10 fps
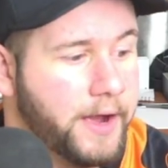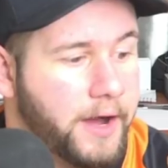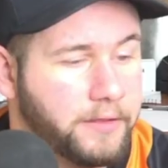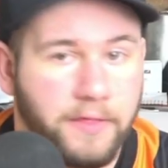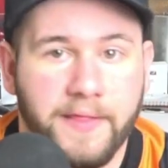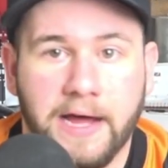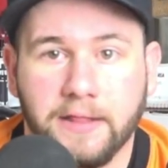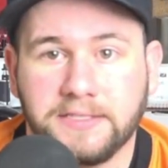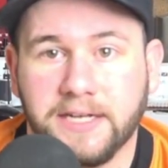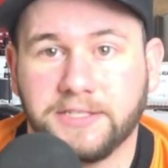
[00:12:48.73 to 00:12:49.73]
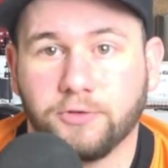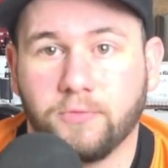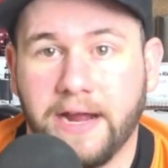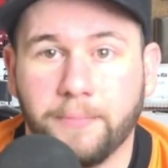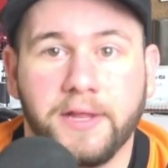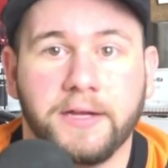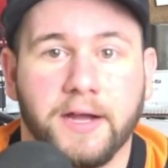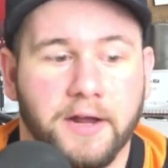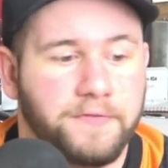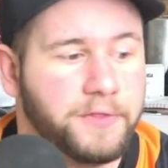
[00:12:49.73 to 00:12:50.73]
Other than that, let's get to rambling. I
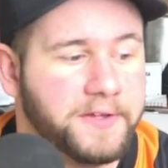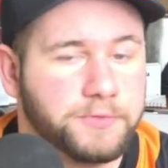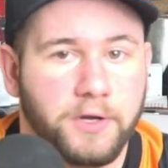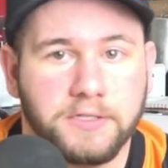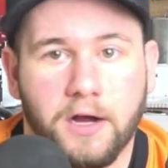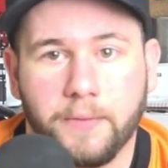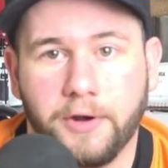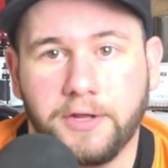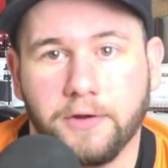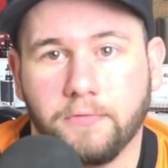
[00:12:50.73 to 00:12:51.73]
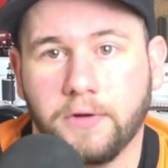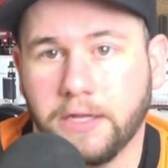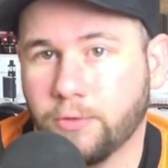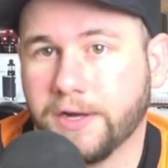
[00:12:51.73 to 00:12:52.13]
got a few things I want to talk about here really